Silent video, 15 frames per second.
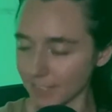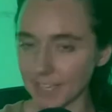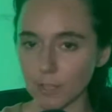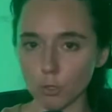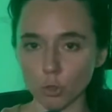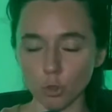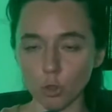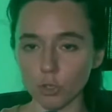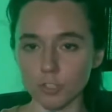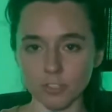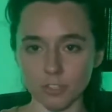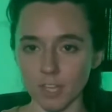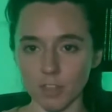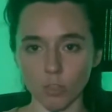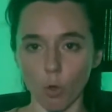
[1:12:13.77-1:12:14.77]
It looks
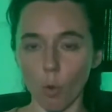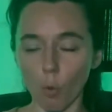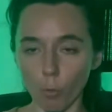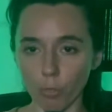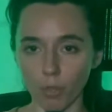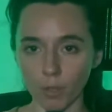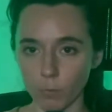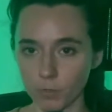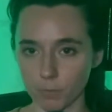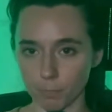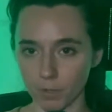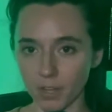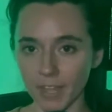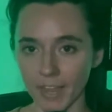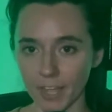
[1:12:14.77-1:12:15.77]
like the whole thing was
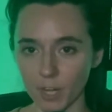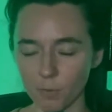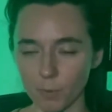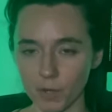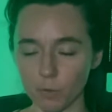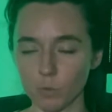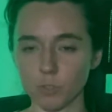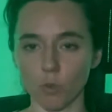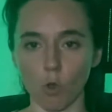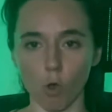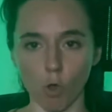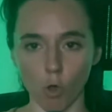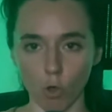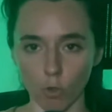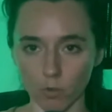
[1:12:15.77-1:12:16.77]
planned, but it was
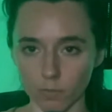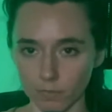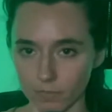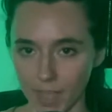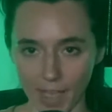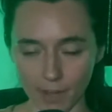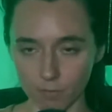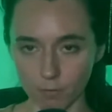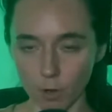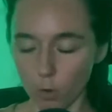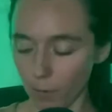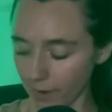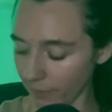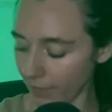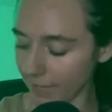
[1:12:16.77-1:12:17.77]
all out of
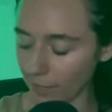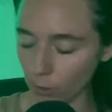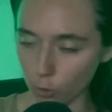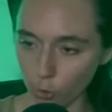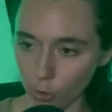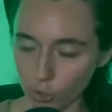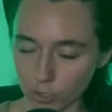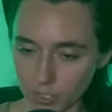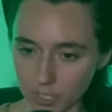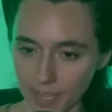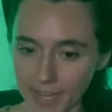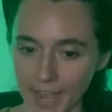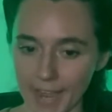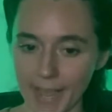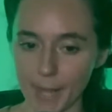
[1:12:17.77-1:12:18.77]
nowhere. Like it looks like
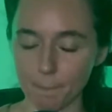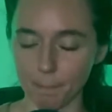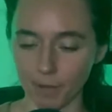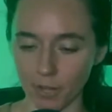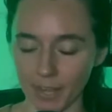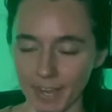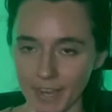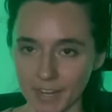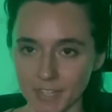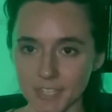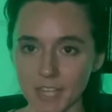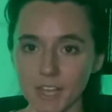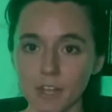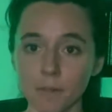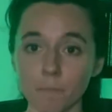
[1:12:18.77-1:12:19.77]
I had planned
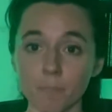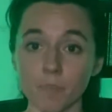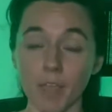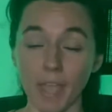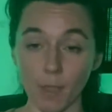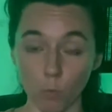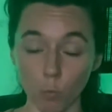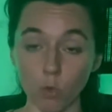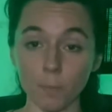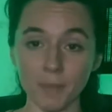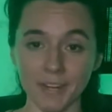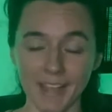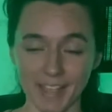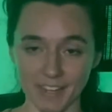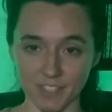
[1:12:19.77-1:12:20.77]
a woman
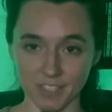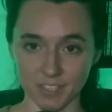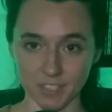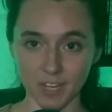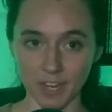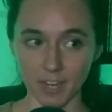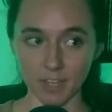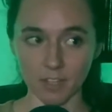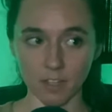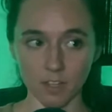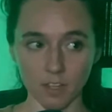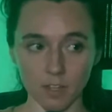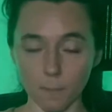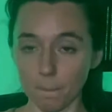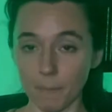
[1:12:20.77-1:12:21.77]
and a snake,
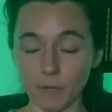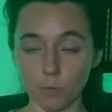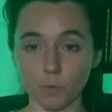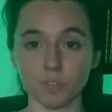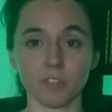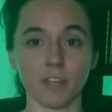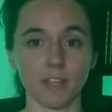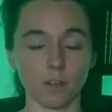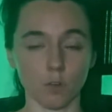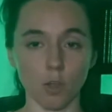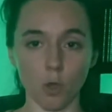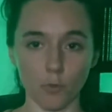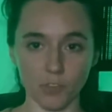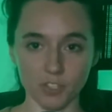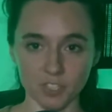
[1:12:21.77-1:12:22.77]
but it was like, no,
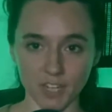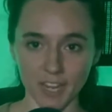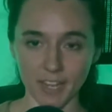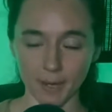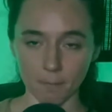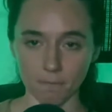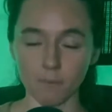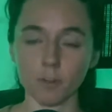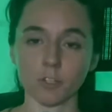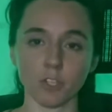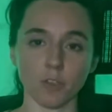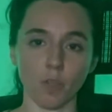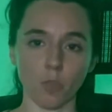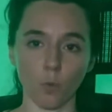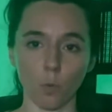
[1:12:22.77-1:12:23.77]
the snake came first and
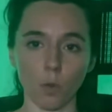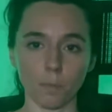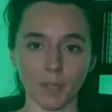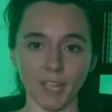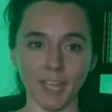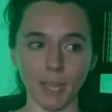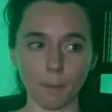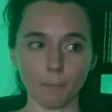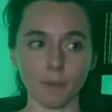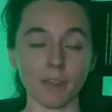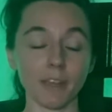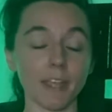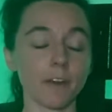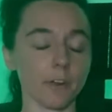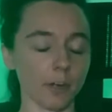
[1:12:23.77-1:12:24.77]
then the woman came
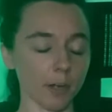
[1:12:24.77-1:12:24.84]
later.